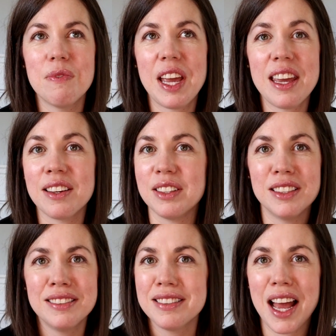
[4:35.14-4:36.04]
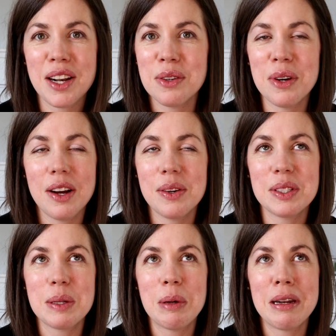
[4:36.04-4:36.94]
fail. I don't know how
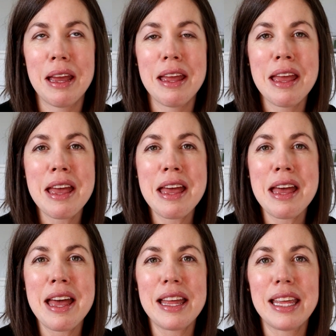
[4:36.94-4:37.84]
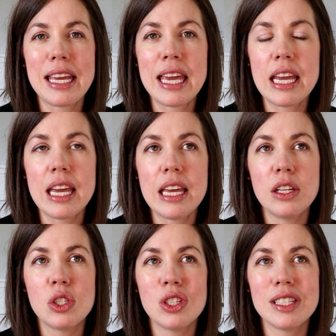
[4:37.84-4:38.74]
else to put it. Like,
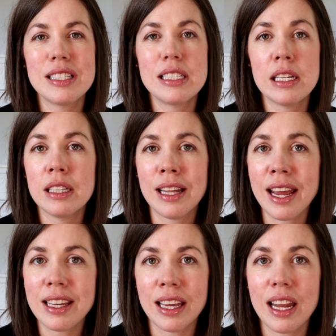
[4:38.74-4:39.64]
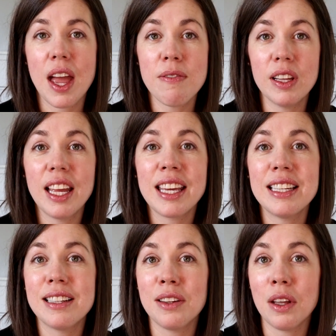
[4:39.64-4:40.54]
he just didn't like it. I felt like
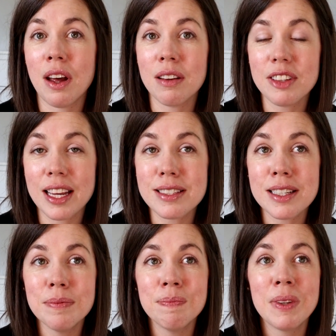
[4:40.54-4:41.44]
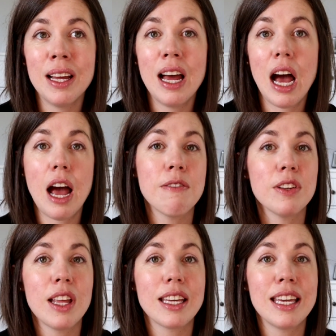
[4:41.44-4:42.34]
he did a lot of guessing. I
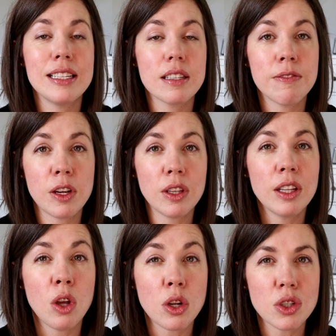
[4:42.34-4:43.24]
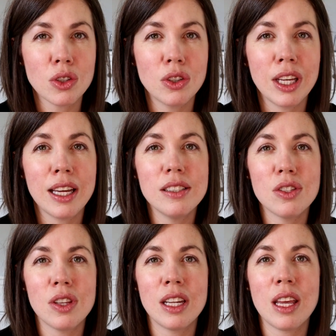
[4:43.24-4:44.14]
feel like he's a fairly logical kid,
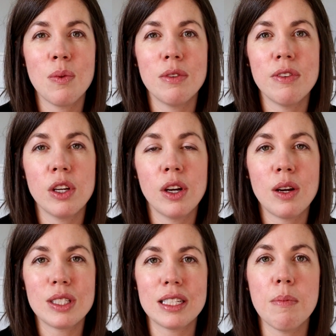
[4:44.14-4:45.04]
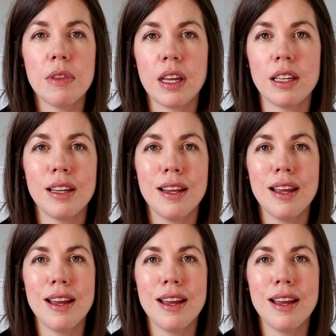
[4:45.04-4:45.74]
so then he would figure out something